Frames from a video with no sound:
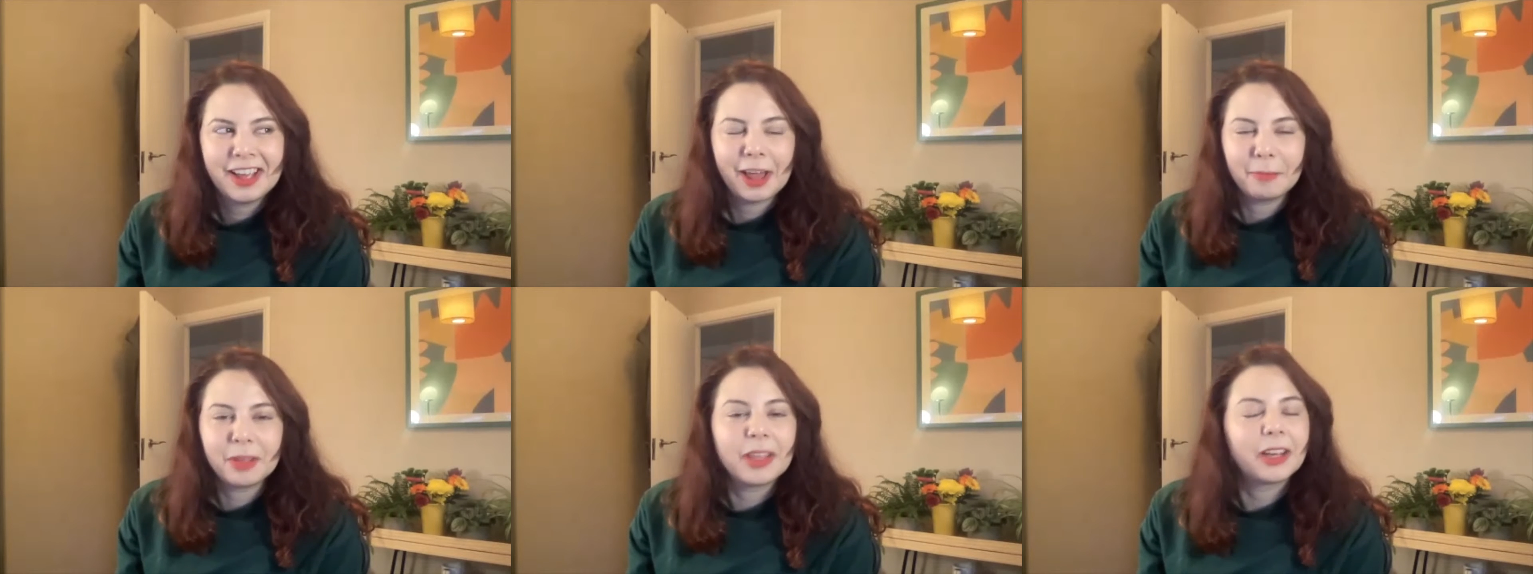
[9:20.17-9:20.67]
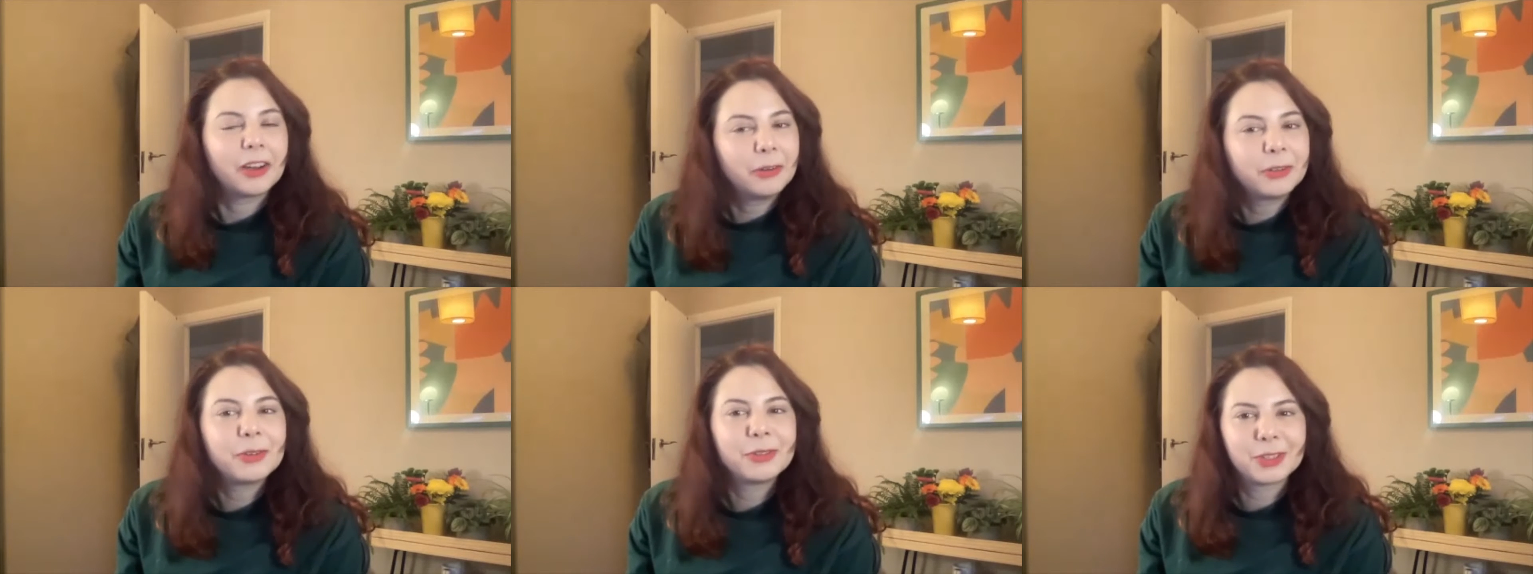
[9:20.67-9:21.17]
and be like, oh
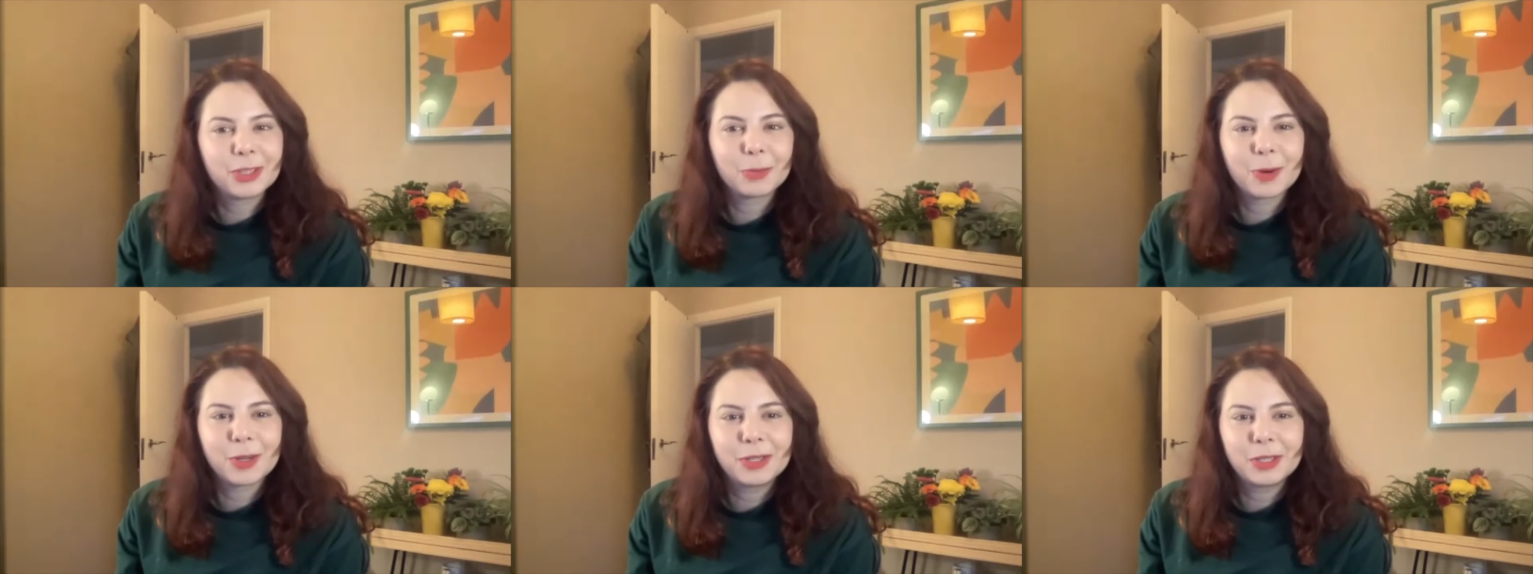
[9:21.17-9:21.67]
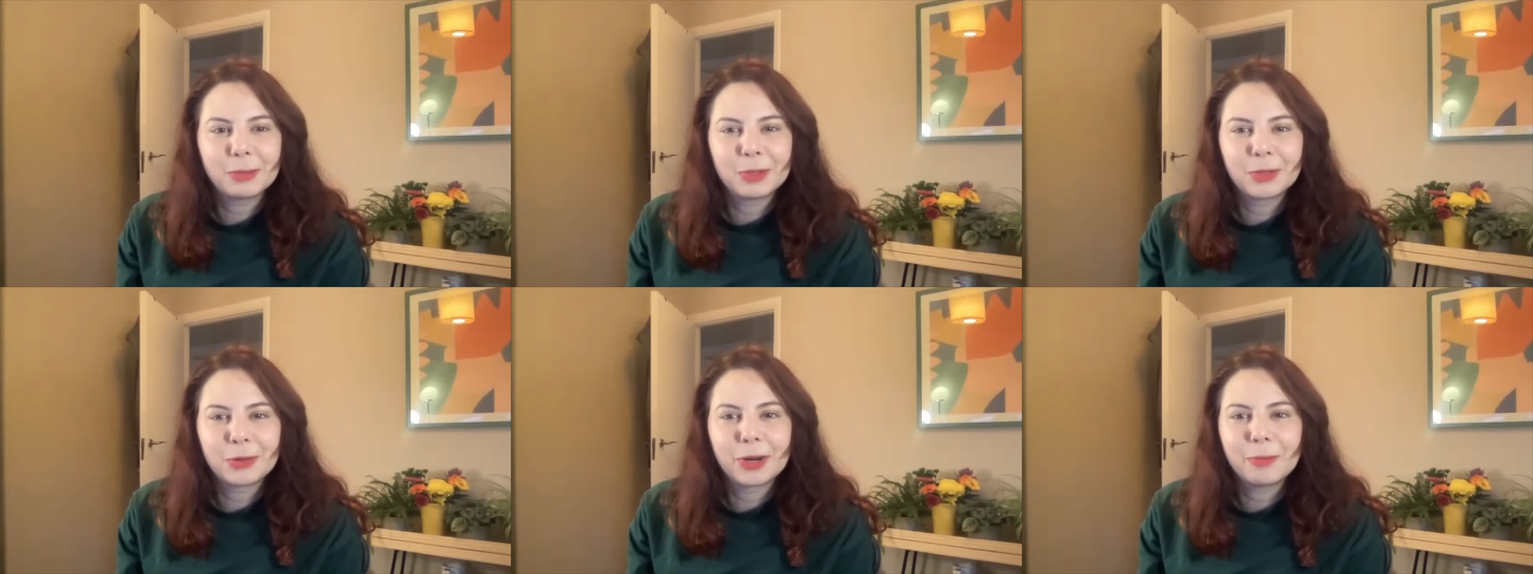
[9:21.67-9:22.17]
no, this is a
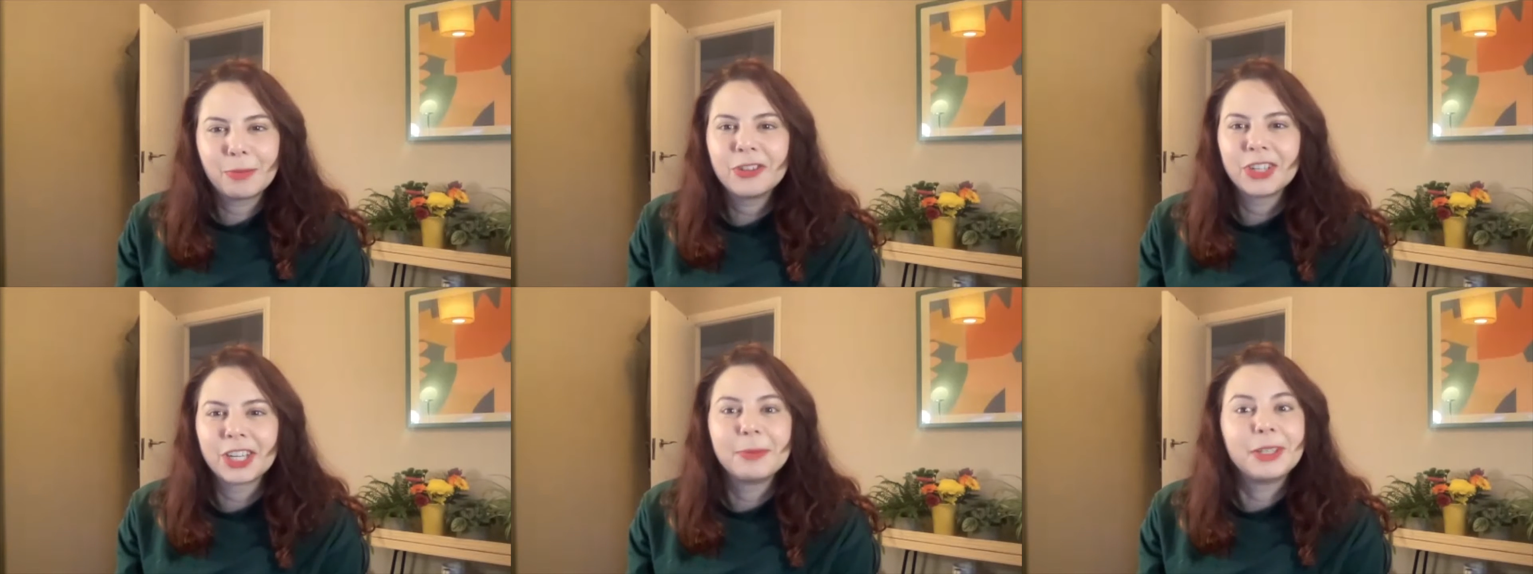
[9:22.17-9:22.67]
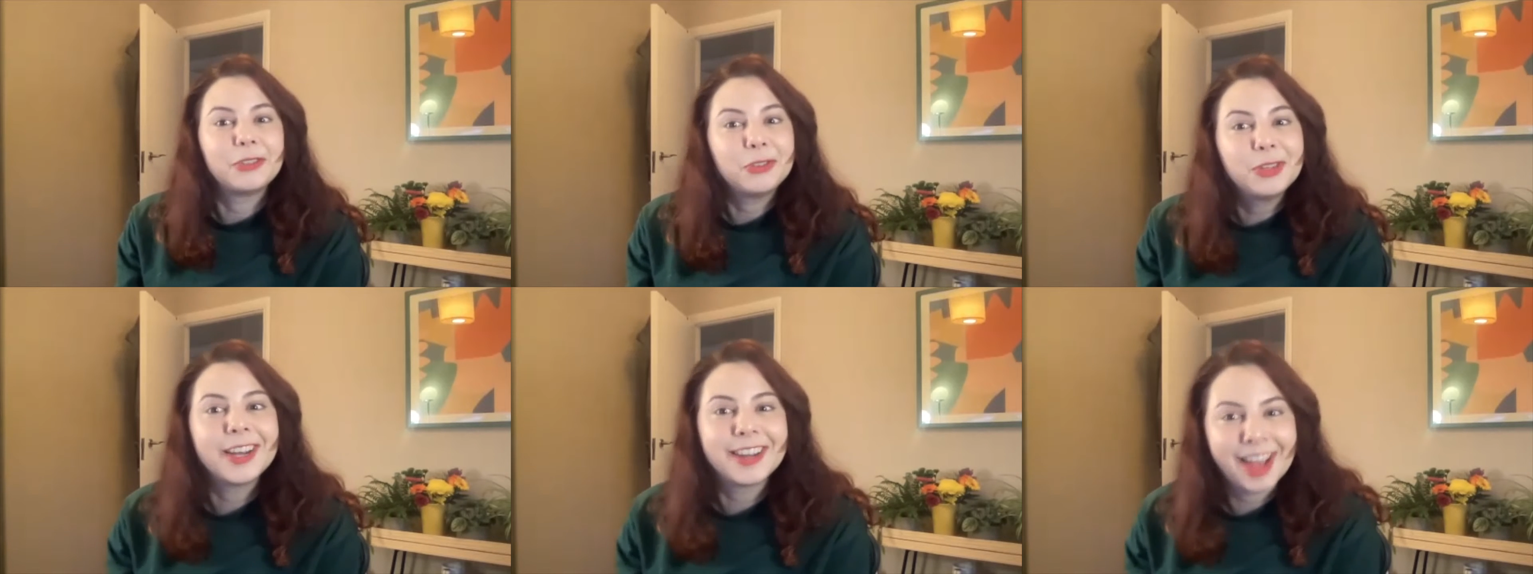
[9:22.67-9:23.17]
participatory project because you
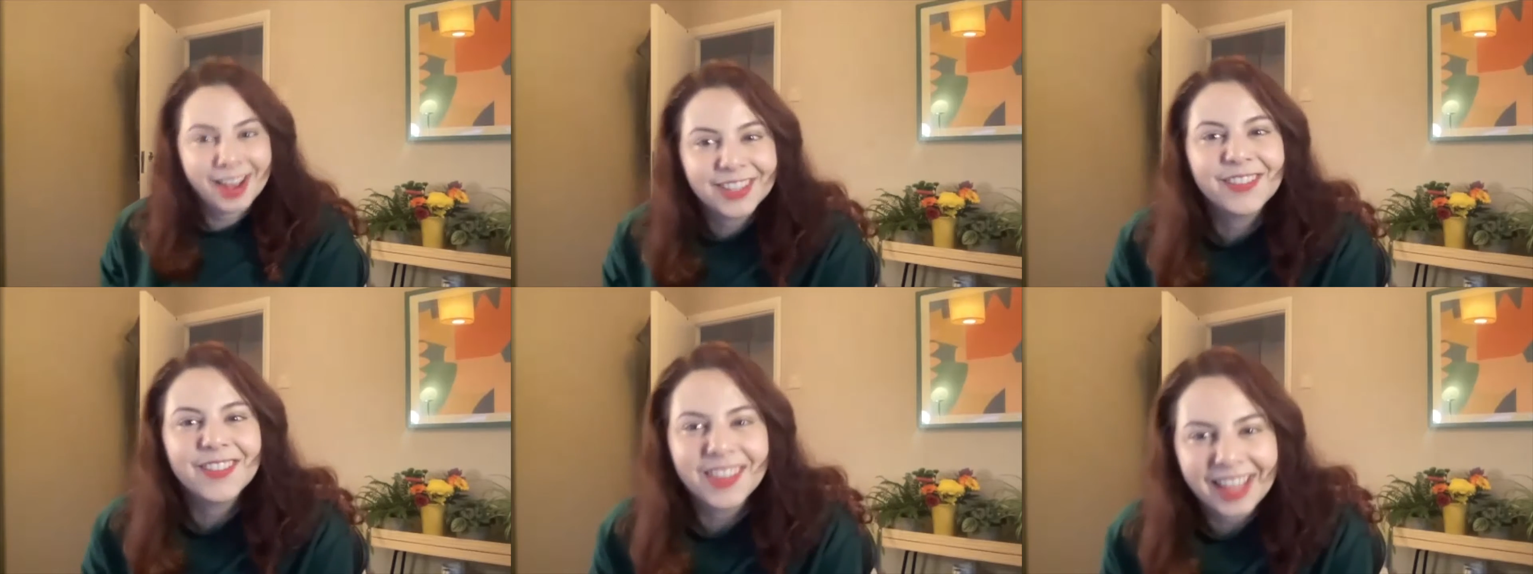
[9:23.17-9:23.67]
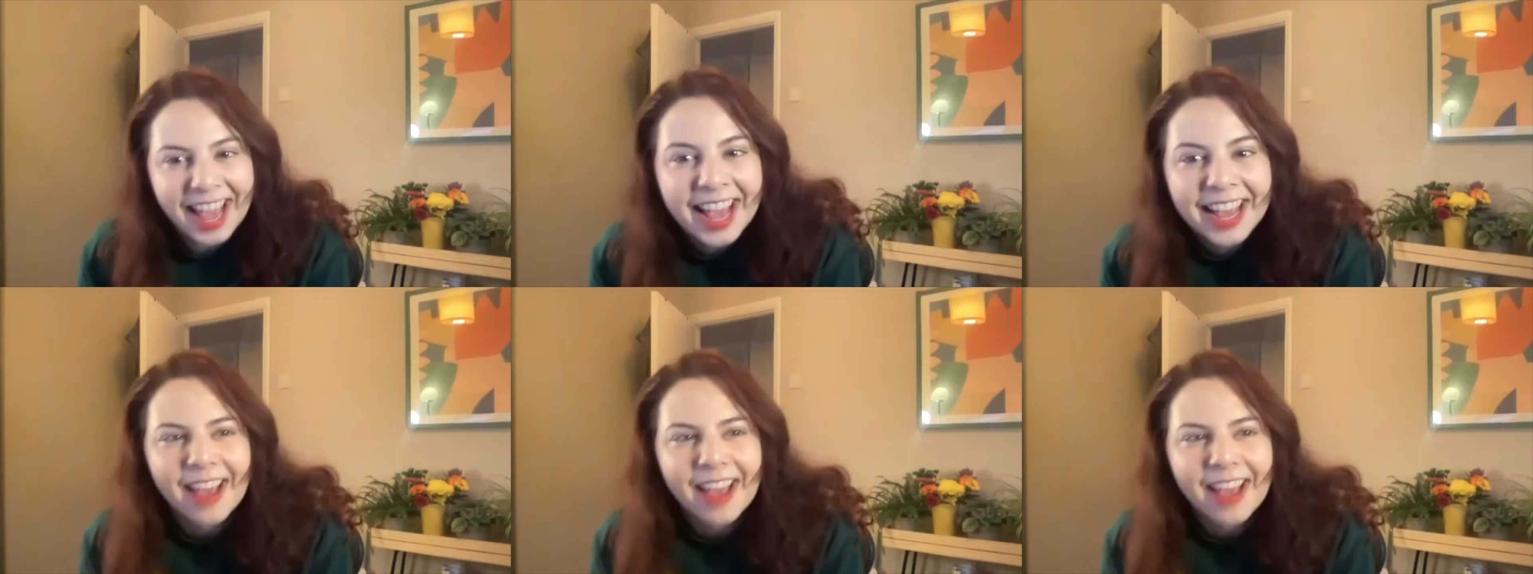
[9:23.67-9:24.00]
got to have some of the cake.